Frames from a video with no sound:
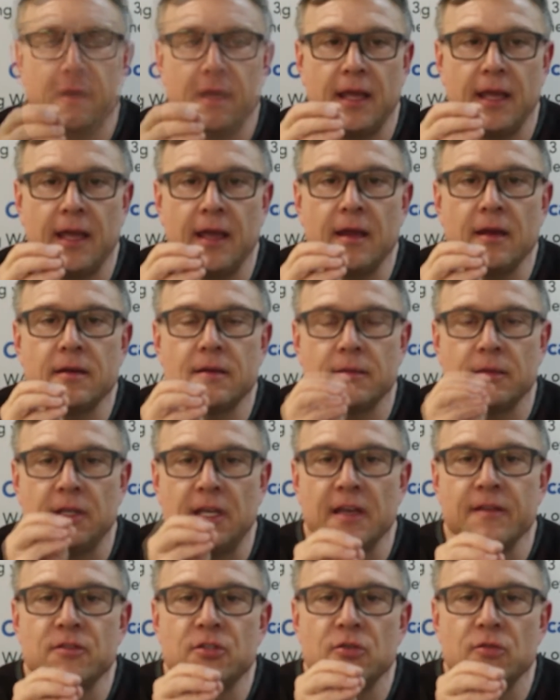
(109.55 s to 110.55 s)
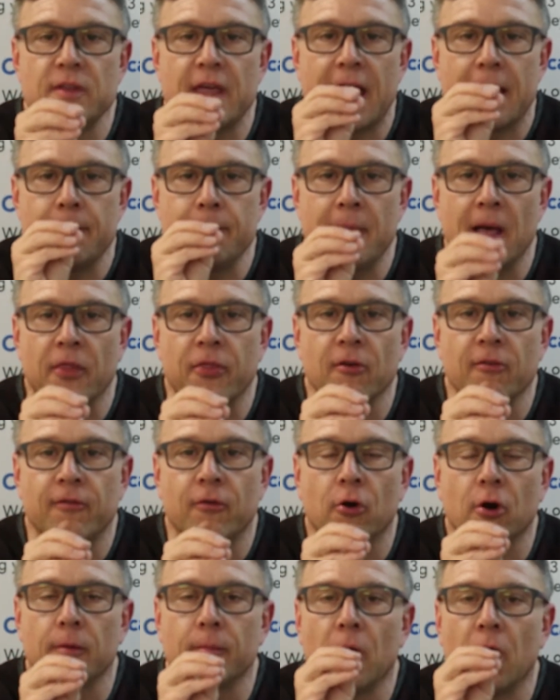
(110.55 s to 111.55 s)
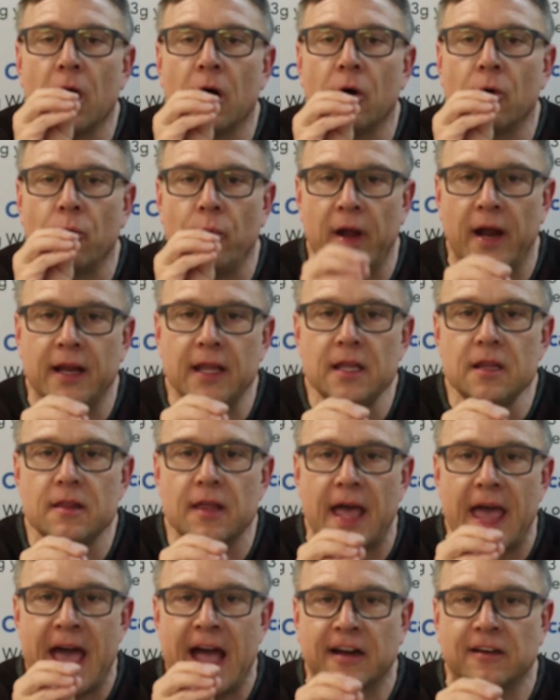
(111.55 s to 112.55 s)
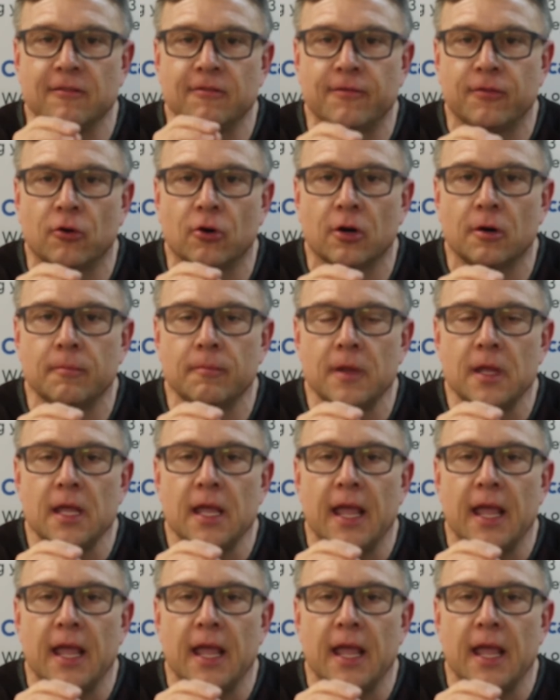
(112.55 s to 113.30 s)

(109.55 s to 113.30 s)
It gives you that methyl form already, the active form,